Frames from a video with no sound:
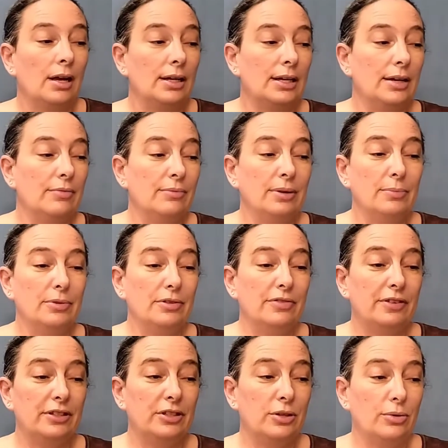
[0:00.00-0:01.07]
remember if I
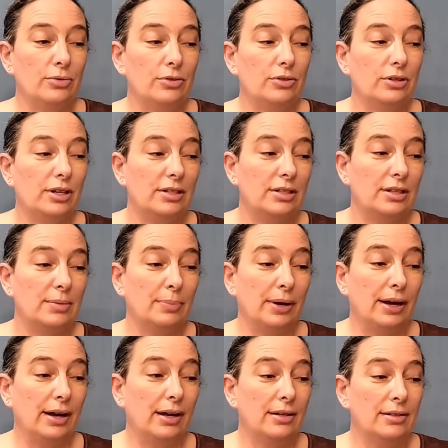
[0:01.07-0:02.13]
told you guys in the
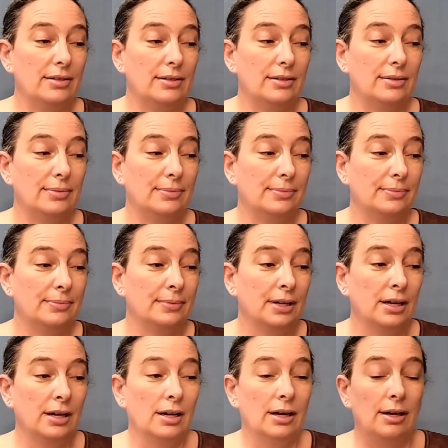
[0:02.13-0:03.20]
past.
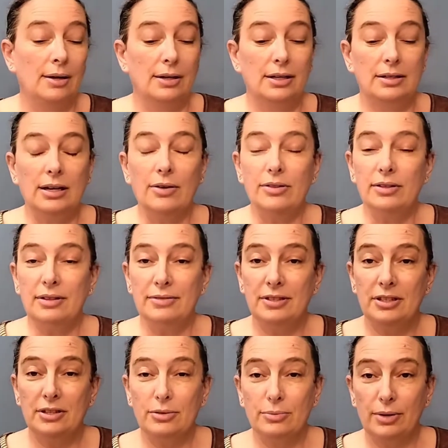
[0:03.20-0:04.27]
Now that I've
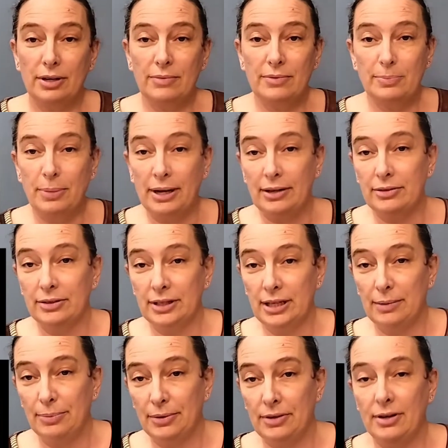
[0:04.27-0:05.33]
started working with Pattern
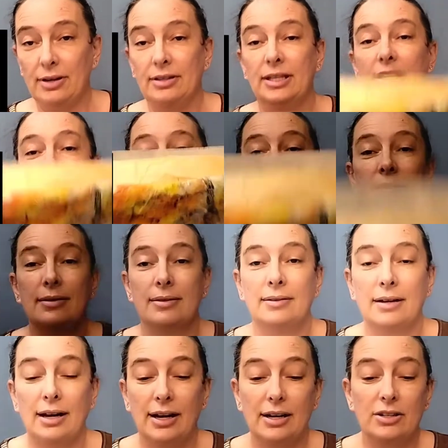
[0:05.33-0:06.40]
Keeper on these,
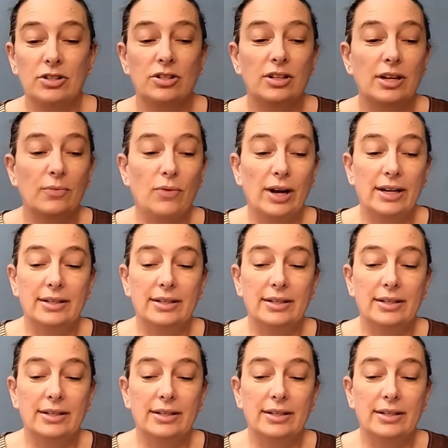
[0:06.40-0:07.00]
I actually went